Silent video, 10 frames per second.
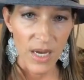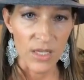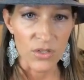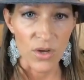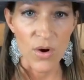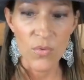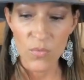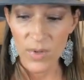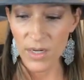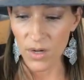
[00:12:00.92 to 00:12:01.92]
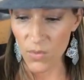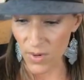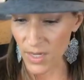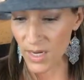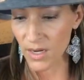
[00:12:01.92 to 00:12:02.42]
And so we are
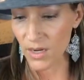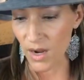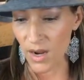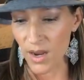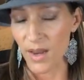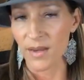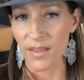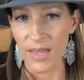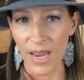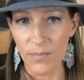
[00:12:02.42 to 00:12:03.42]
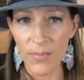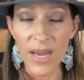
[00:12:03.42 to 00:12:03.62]
working on that.